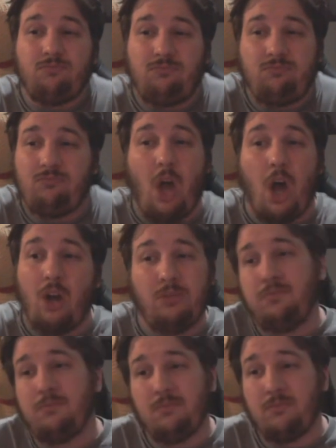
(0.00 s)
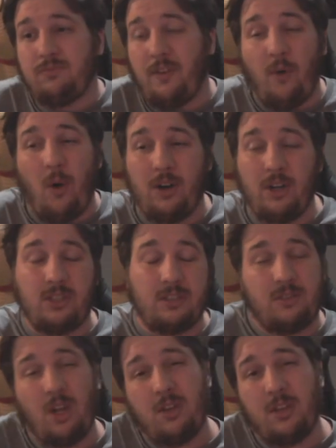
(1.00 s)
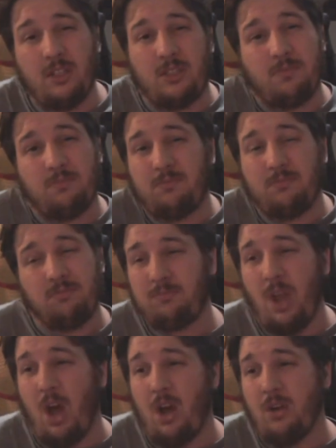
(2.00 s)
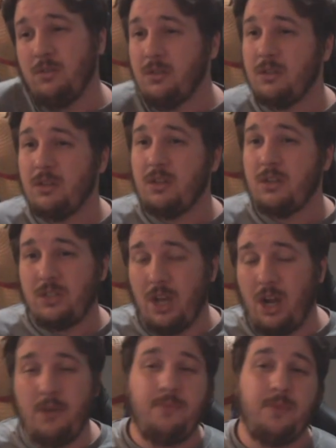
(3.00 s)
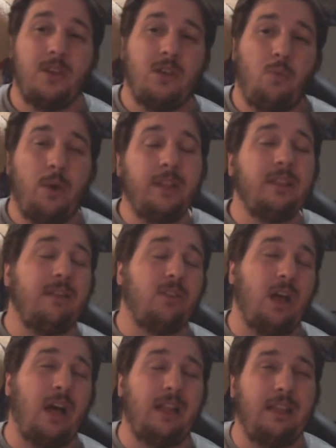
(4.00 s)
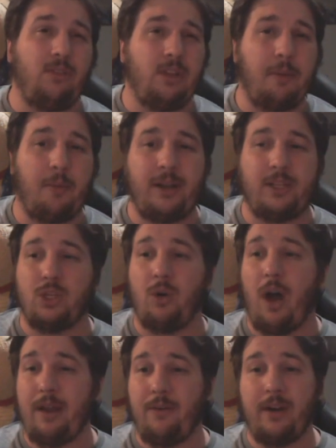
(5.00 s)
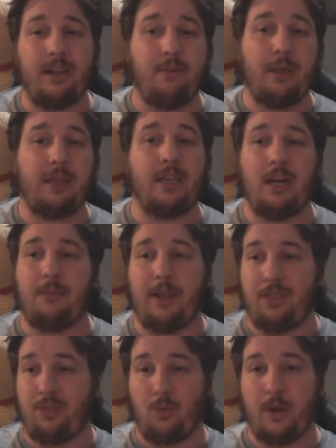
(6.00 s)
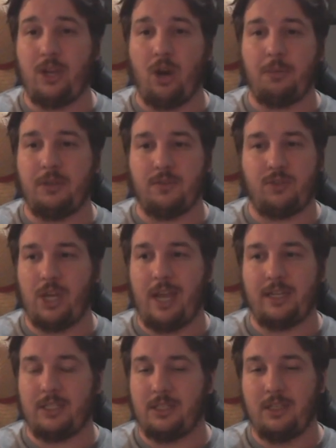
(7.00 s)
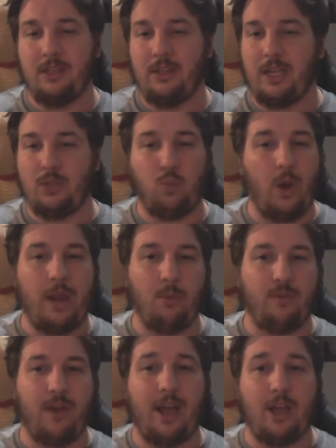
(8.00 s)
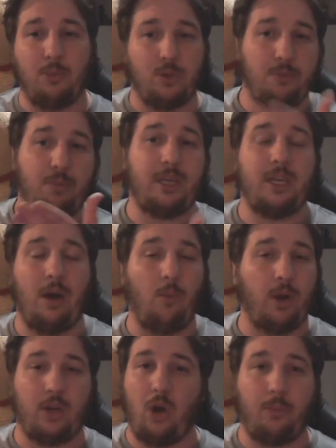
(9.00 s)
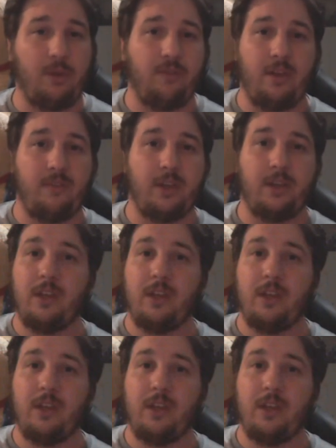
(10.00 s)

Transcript: No. For four hundred tokens? No. So, with level uh, level limit break two, I reckon picking up like three copies of Shanks is way more valuable than picking up one copy of V V.